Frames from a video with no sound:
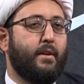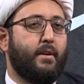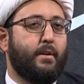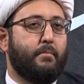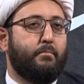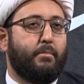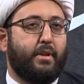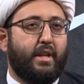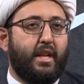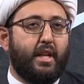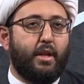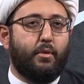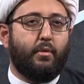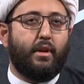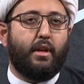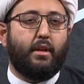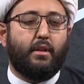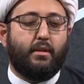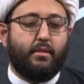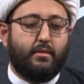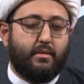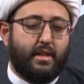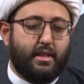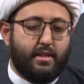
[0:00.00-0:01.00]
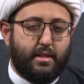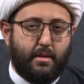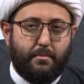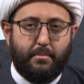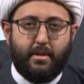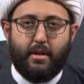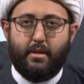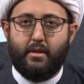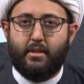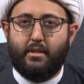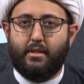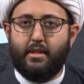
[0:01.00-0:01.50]
But anyway, that's something
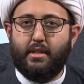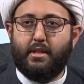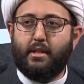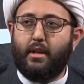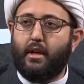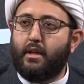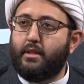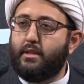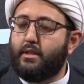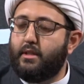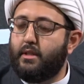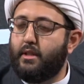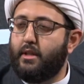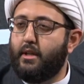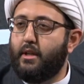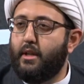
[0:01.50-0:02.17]
to discuss.